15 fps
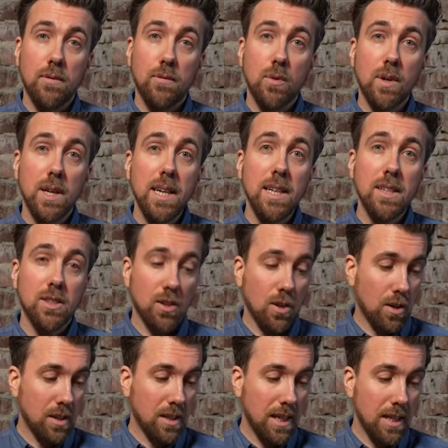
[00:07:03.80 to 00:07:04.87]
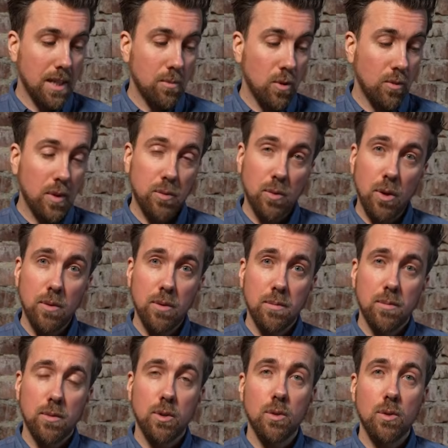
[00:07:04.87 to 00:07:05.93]
for each card in the movement row,
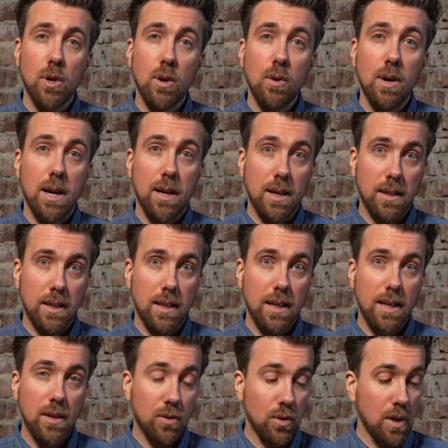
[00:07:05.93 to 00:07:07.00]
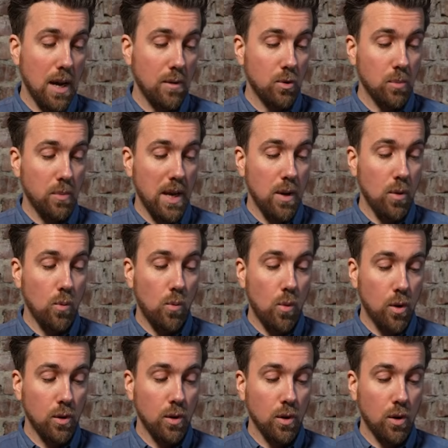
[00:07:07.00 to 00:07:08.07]
you now either have to pay
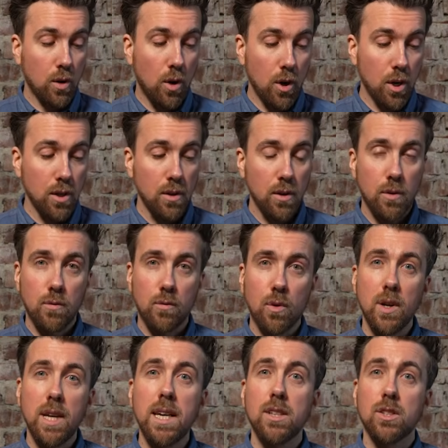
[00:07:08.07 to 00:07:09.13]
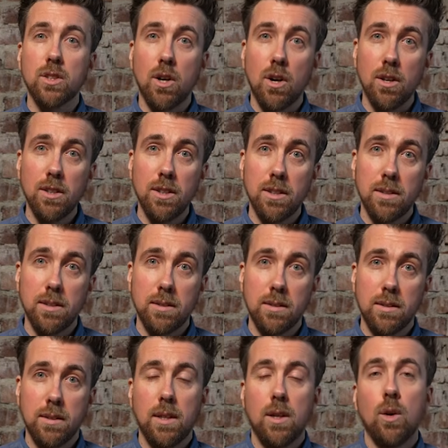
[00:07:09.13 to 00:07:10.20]
1 coin for each card,
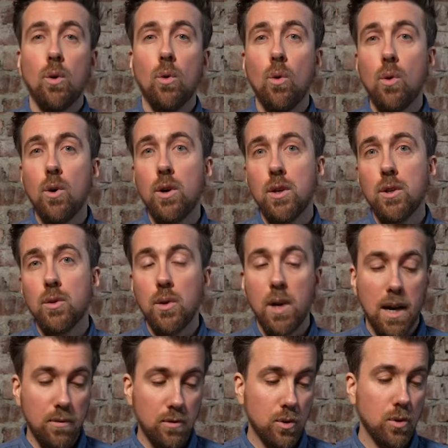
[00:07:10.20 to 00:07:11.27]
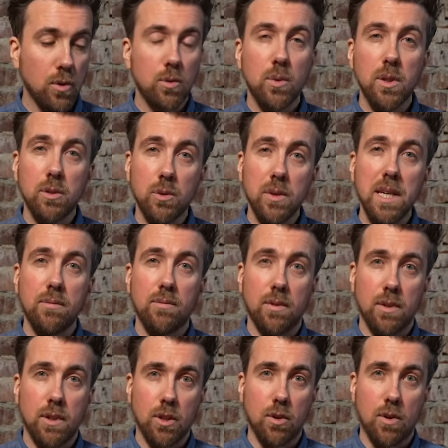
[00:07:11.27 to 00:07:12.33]
or you have to
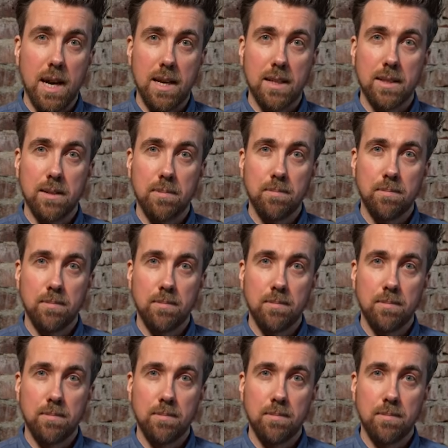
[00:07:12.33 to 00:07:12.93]
retrieve your hand.